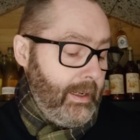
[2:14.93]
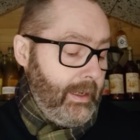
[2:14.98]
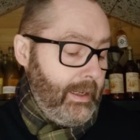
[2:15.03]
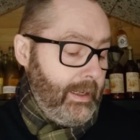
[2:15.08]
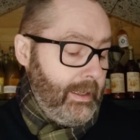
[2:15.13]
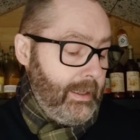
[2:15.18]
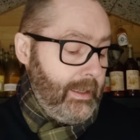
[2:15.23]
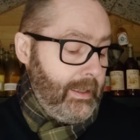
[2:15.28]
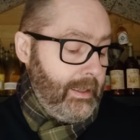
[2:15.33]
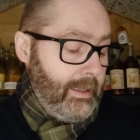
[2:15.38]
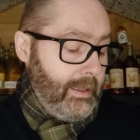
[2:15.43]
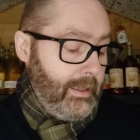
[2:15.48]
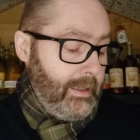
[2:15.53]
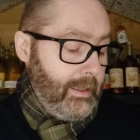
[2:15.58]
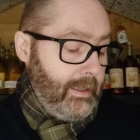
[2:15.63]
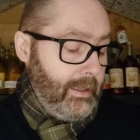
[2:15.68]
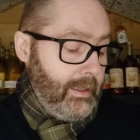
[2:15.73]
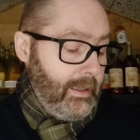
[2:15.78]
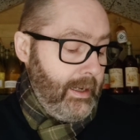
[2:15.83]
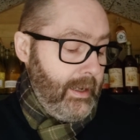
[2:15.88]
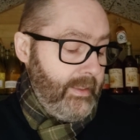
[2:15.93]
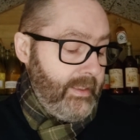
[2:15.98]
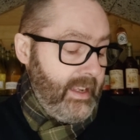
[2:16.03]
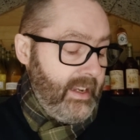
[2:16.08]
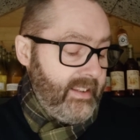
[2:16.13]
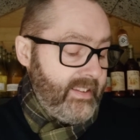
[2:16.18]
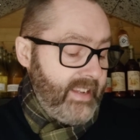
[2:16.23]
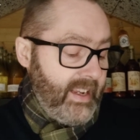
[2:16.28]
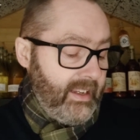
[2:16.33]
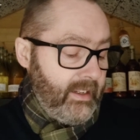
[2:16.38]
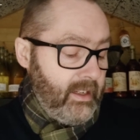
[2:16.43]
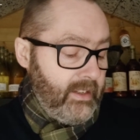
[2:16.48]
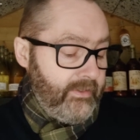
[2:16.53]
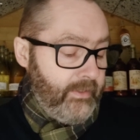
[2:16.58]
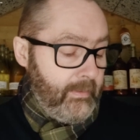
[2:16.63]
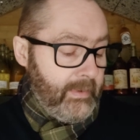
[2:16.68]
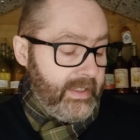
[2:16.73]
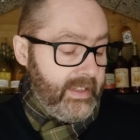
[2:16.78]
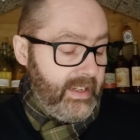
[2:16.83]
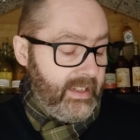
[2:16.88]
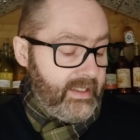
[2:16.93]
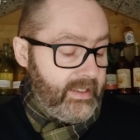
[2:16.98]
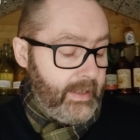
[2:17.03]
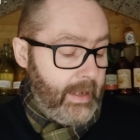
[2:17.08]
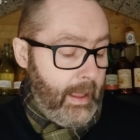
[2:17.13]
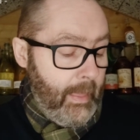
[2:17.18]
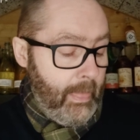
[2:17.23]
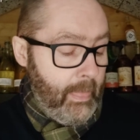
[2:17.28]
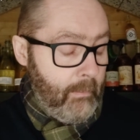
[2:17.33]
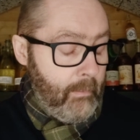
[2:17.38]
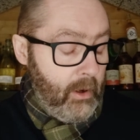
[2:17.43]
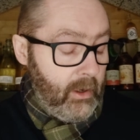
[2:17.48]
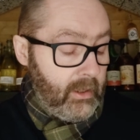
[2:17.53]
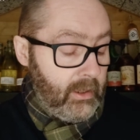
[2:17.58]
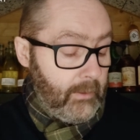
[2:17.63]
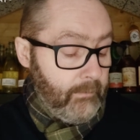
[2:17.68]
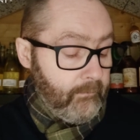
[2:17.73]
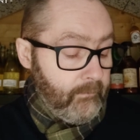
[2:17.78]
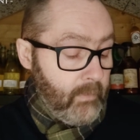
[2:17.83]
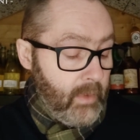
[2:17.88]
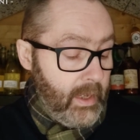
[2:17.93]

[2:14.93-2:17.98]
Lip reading: and then a second year's fermentation in the bottle.